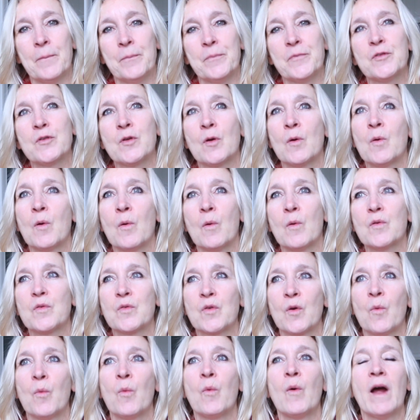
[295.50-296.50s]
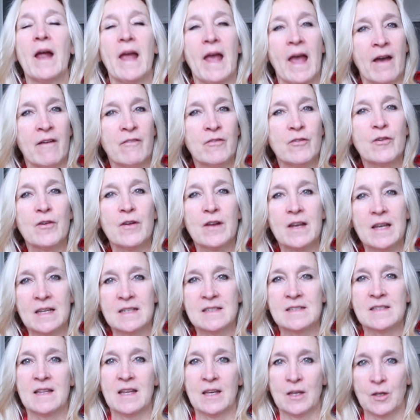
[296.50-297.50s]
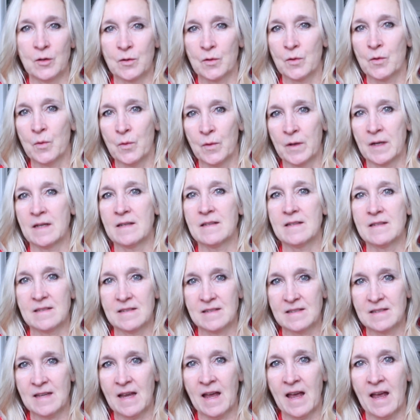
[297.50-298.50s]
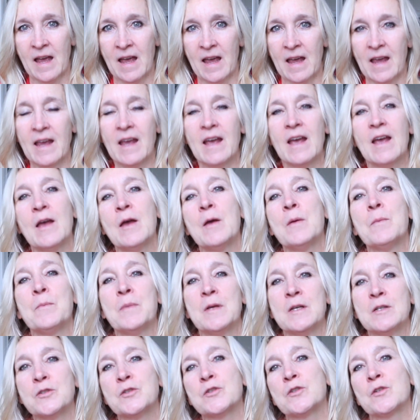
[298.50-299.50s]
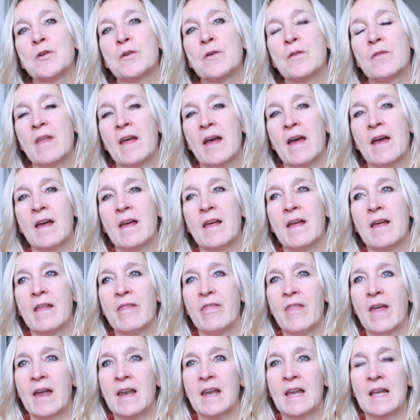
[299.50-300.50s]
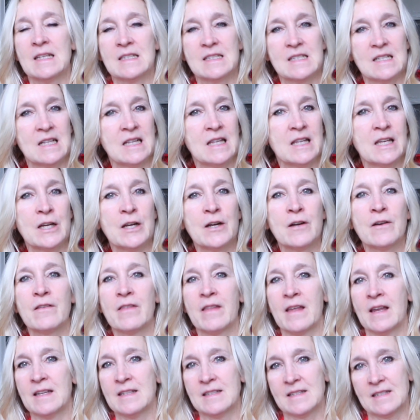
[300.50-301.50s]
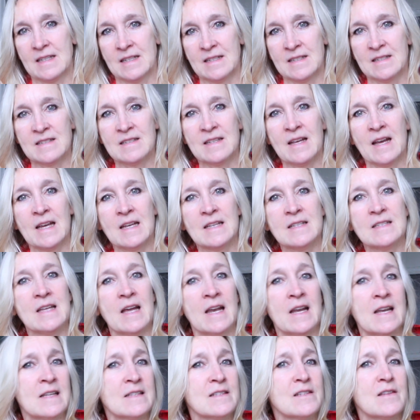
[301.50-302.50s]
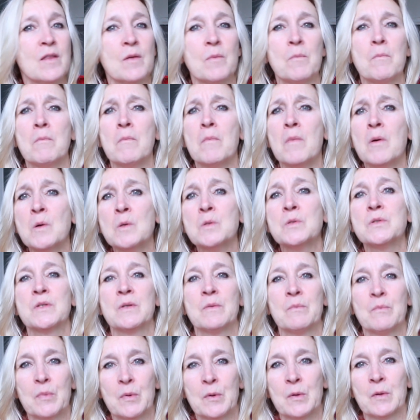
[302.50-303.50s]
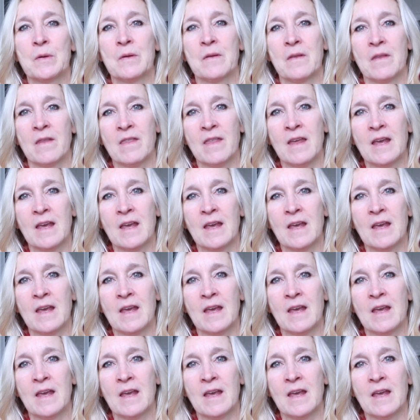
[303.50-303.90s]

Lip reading: So whatever it is that you're going to say, Be sure that it's clear, that it's concise, and it's the most important